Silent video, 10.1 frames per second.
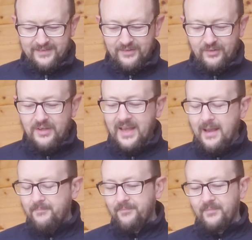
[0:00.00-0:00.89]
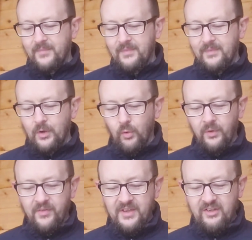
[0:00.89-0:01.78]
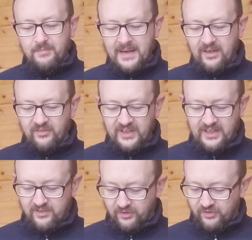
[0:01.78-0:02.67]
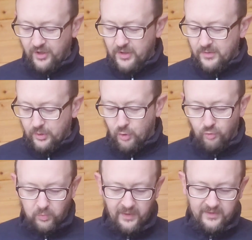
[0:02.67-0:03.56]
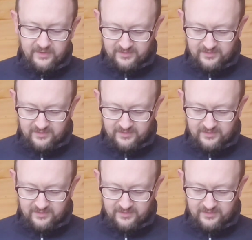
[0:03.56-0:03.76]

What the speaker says: So you get all of these magazines. I'll show you a good one.